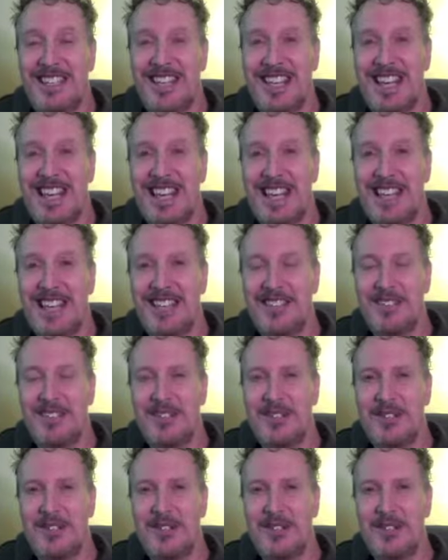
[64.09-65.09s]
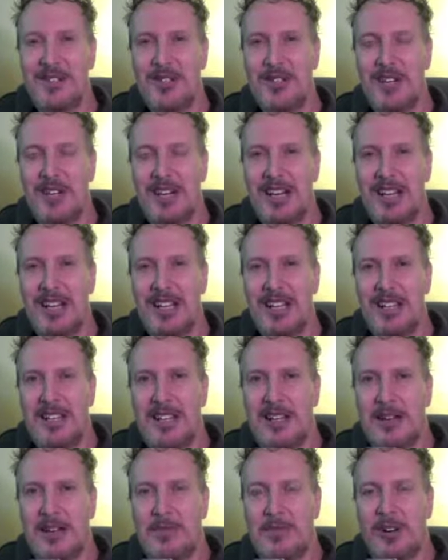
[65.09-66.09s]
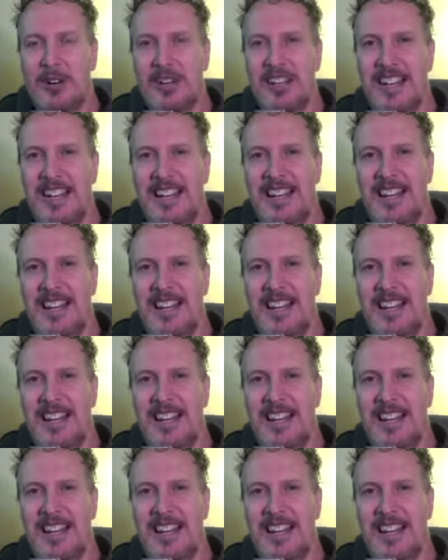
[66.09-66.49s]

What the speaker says: And so Bernadette